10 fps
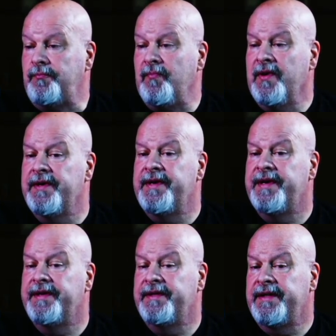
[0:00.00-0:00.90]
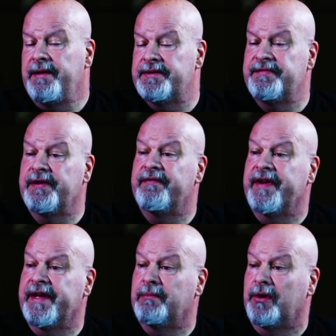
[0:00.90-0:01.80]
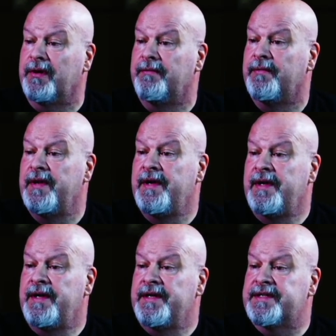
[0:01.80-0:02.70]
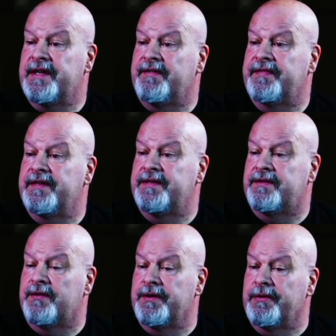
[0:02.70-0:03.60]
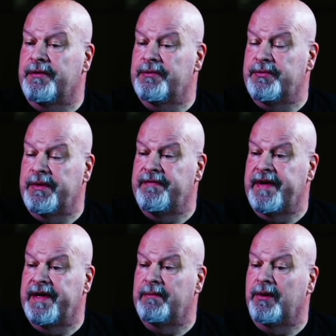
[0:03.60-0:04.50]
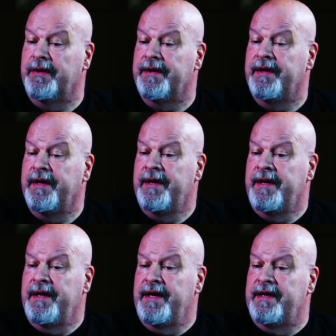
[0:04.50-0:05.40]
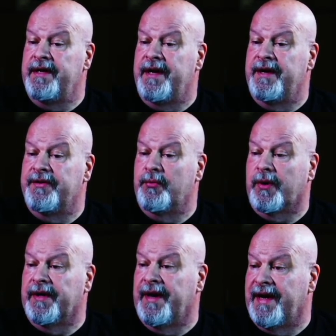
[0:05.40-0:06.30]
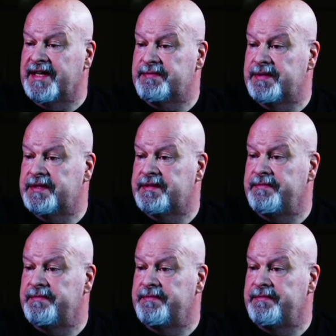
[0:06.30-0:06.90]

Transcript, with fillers: And that was very valuable stuff. It turned out it was really valuable in the work in hospice.